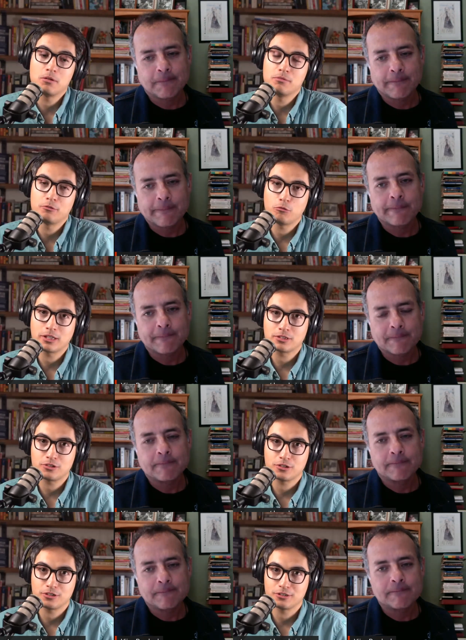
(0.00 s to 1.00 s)
Speaker 1: problem in
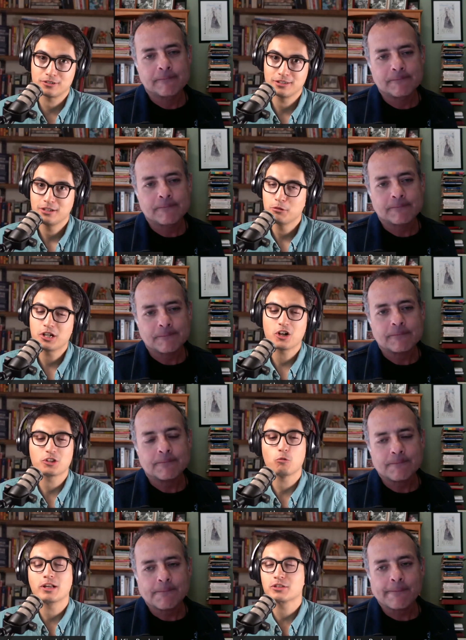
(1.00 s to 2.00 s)
Western. We
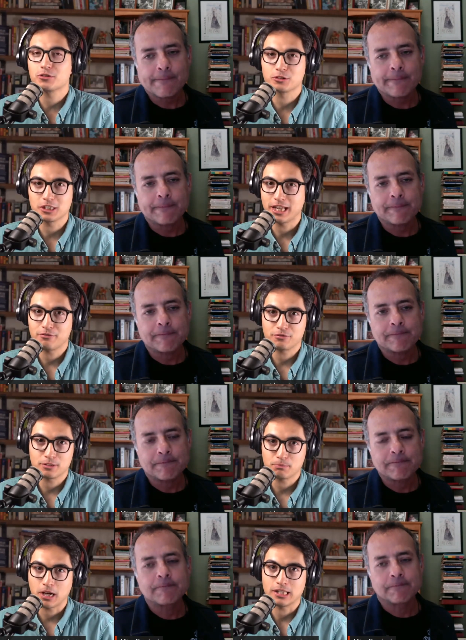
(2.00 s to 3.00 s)
call it the Western
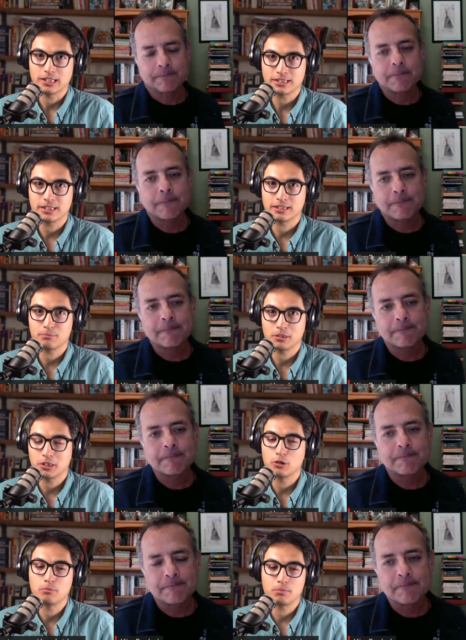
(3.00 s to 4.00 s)
left politic,
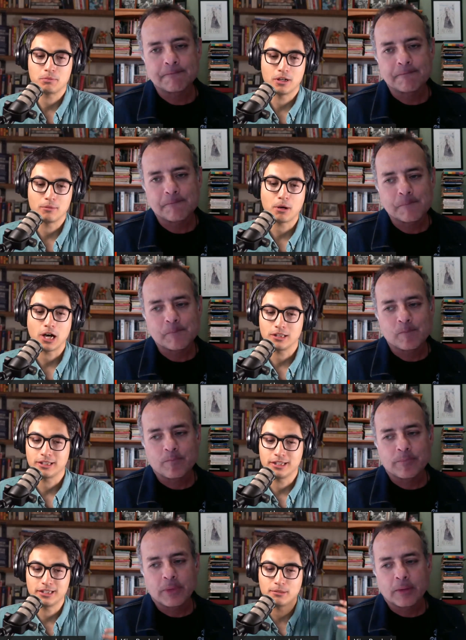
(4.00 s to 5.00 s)
politi- uh,
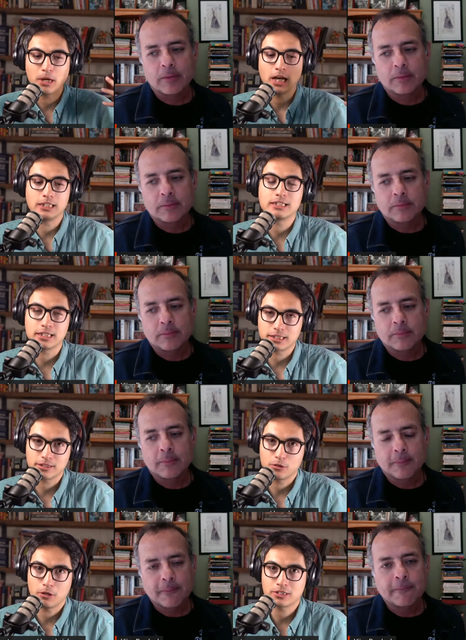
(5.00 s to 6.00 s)
polity, the
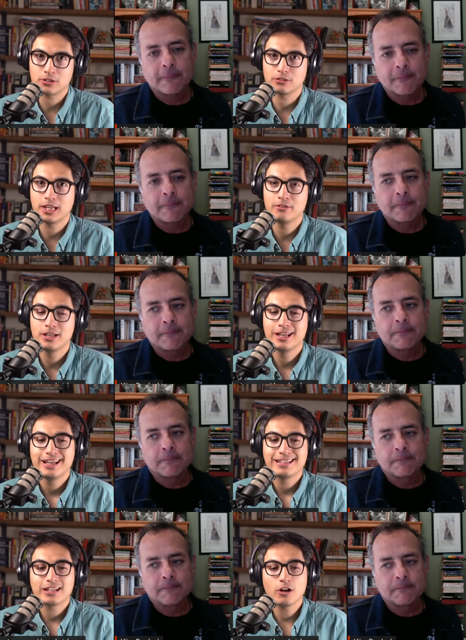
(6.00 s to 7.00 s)
politics of the Western left.
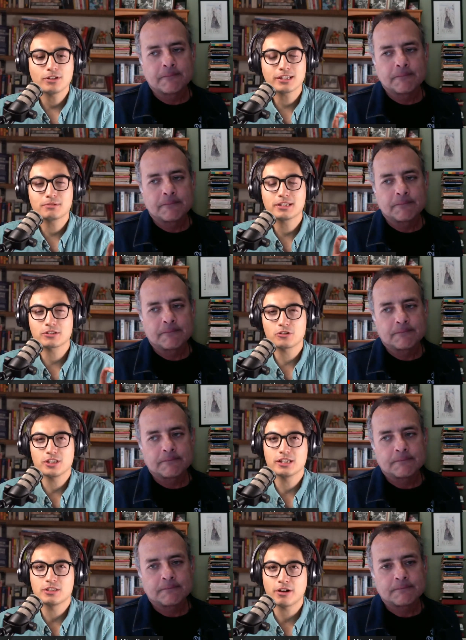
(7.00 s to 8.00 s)
And oftentimes
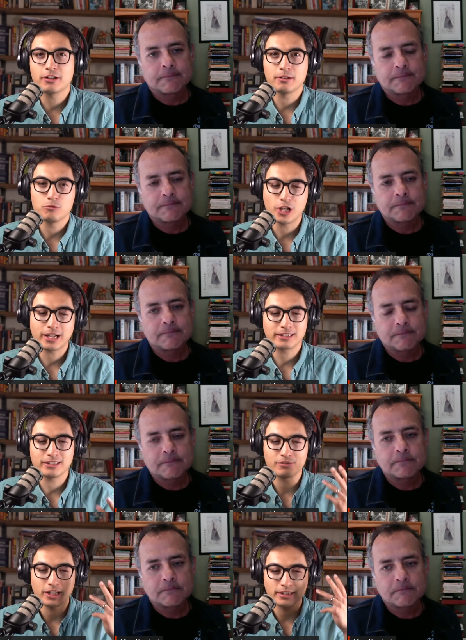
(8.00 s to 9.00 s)
things are seen as very
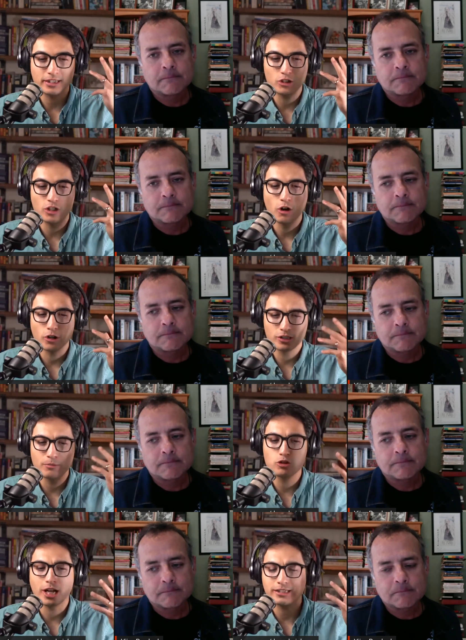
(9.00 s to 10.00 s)
objective, like
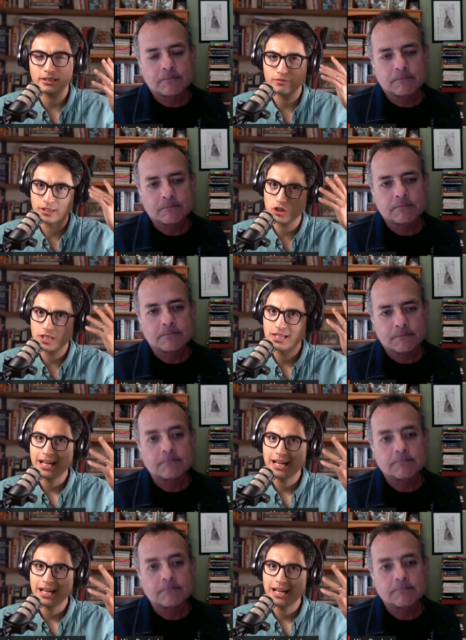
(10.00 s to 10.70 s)
or subjective, like